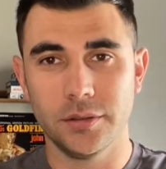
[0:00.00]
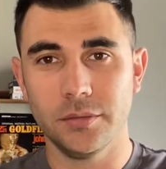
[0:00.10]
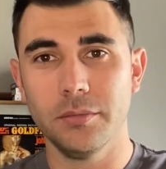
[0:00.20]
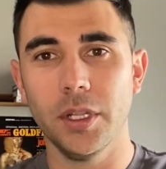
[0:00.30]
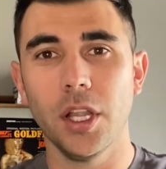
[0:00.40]

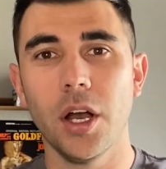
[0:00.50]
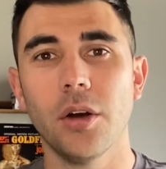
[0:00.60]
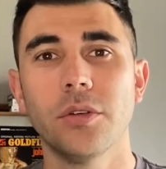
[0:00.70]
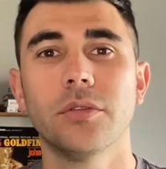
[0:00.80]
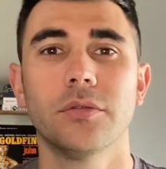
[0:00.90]

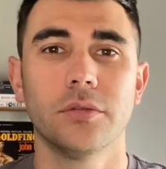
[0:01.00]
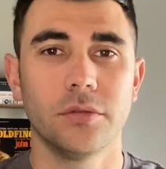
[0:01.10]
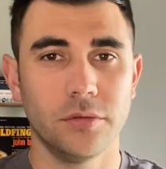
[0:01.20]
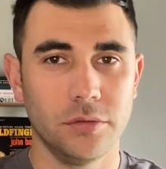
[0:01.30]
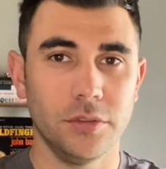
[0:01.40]
below.
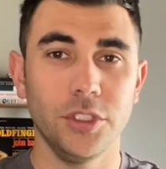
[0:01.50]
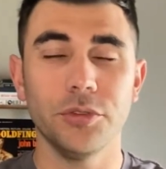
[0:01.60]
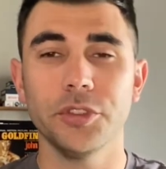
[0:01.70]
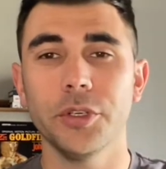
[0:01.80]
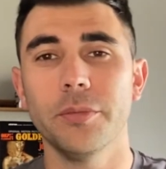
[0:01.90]

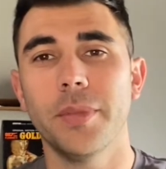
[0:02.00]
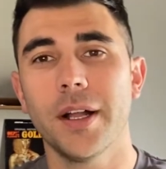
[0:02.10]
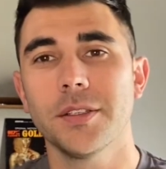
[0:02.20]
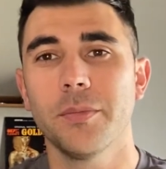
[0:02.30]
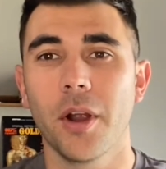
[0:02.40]
YouTube,
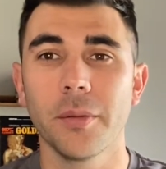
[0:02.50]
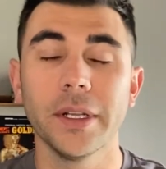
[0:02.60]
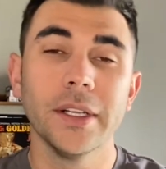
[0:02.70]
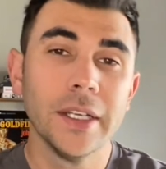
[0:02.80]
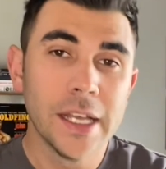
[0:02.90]
Bonds Apartment.
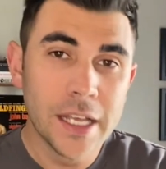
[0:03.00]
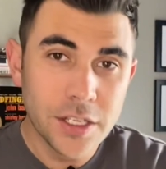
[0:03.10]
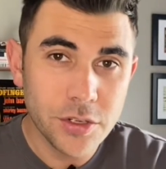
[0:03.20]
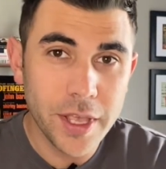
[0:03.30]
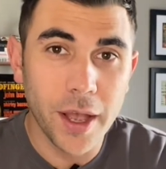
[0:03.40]

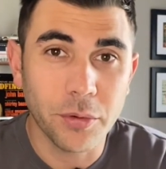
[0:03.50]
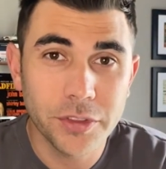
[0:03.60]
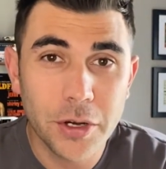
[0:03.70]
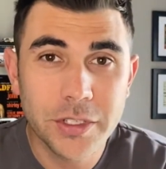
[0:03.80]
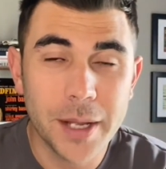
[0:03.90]
So yeah, with
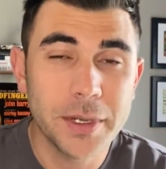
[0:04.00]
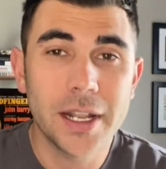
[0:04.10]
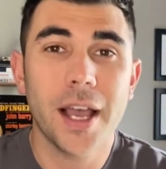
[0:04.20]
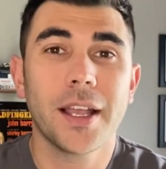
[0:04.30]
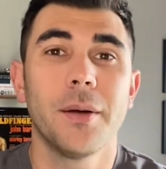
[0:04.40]
No Time to
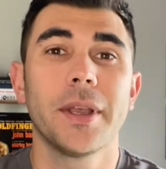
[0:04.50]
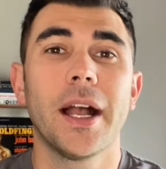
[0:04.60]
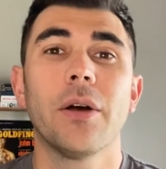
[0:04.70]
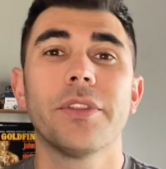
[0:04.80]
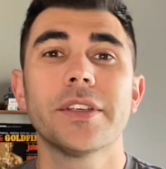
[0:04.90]
Die coming
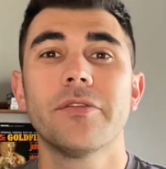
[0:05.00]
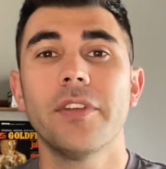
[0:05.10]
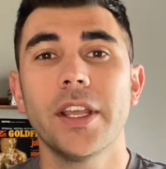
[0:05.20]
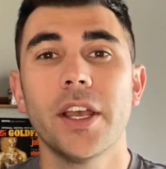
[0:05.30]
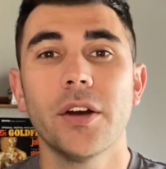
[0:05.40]
out, this
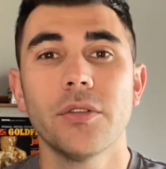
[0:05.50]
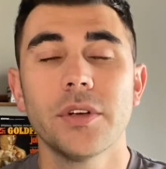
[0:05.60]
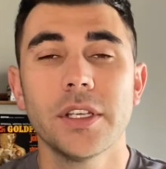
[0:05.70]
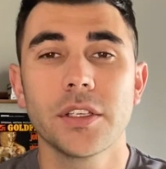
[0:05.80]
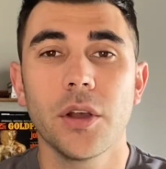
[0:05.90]
video
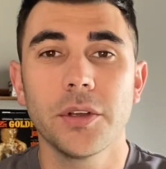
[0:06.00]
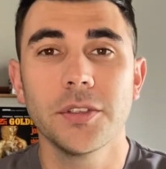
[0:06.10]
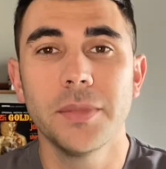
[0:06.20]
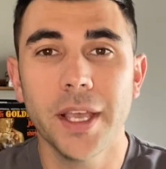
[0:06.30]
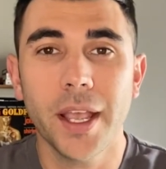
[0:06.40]
is going to
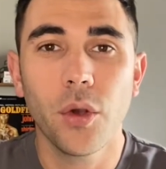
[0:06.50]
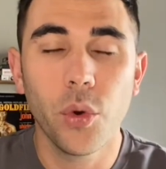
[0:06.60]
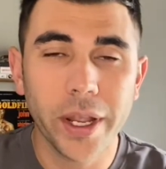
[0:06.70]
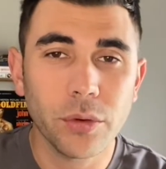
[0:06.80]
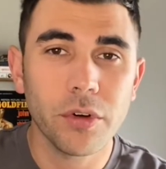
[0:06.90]
be a
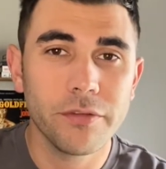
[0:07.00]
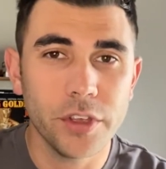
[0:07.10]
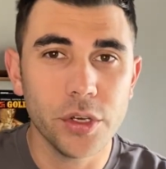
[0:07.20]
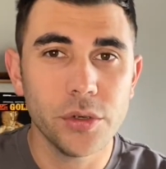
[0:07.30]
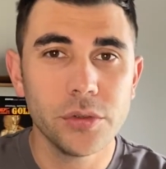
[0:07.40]
quick
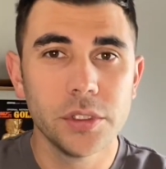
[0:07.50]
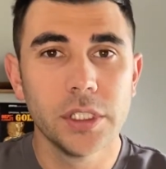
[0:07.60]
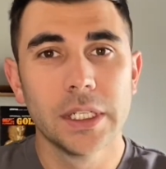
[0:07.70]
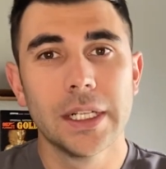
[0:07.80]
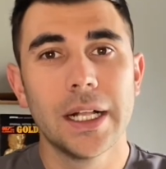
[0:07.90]
review
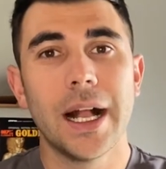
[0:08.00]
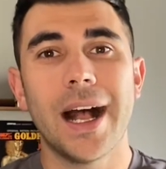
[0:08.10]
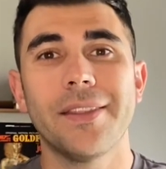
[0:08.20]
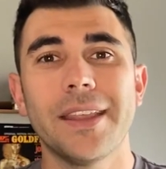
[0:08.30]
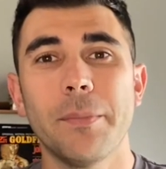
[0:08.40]

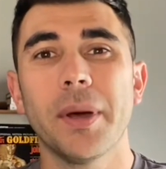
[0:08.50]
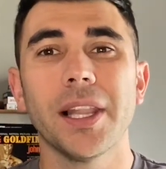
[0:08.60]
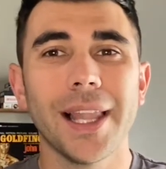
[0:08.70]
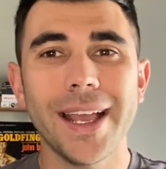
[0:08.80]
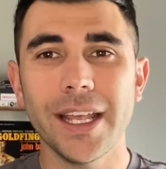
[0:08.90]
on the
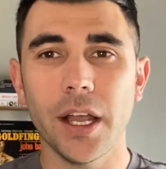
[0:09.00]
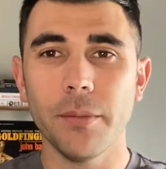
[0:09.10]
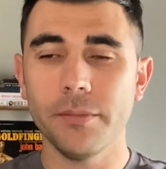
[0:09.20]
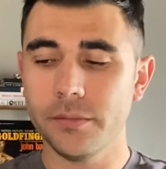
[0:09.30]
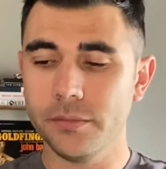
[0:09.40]

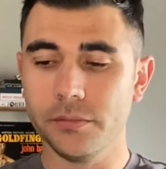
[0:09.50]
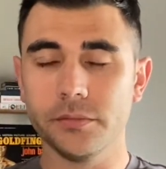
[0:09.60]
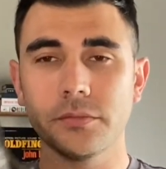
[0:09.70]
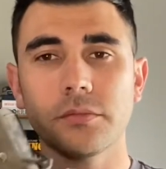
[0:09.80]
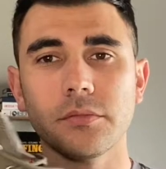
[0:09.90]
Palladium
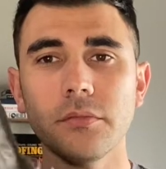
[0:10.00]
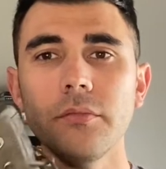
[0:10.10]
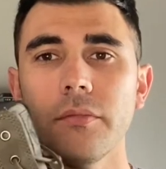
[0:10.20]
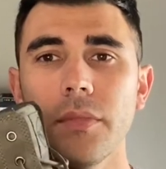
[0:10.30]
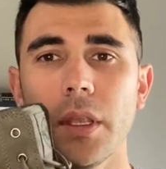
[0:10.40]

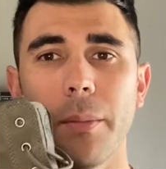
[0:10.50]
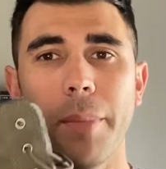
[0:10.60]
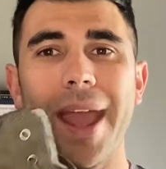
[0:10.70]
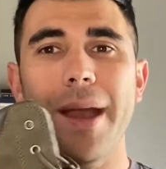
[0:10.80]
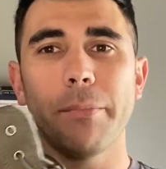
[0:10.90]

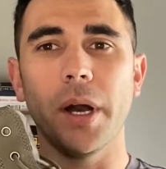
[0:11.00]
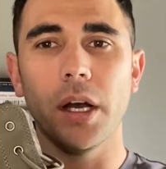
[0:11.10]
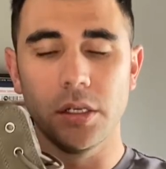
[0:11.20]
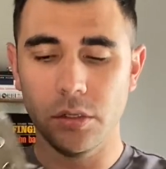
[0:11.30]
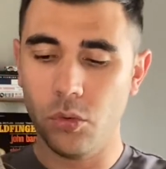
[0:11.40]
Pampa
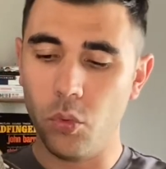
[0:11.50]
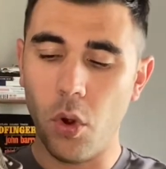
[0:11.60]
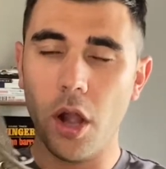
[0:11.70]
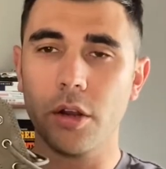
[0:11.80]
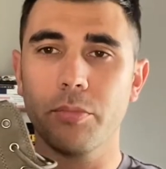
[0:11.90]

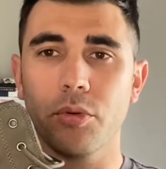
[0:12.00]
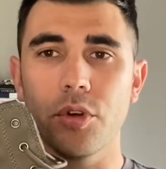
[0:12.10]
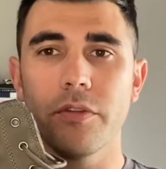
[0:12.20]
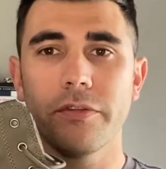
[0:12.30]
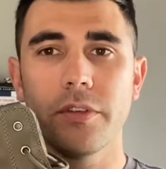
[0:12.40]

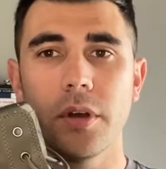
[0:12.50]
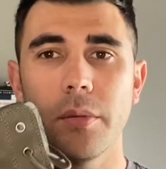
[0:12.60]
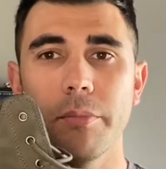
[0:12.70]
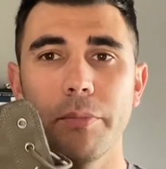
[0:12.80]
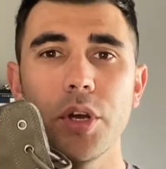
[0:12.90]
waterproof
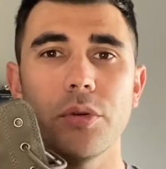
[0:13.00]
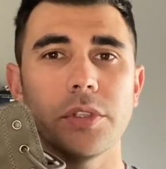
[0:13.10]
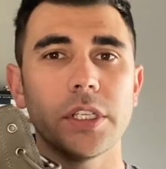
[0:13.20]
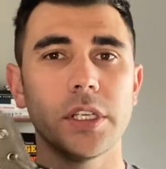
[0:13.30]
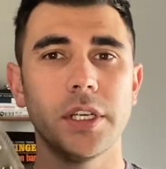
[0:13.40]

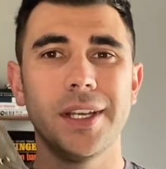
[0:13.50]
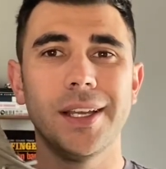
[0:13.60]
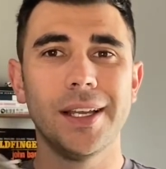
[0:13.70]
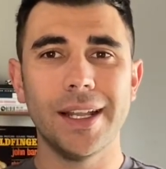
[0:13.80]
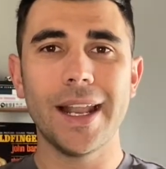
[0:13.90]
boot.
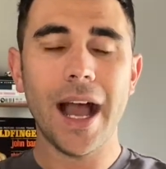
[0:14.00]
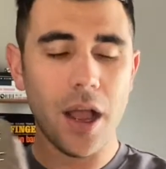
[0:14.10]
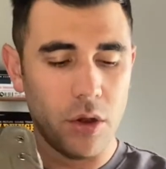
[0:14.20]
Now,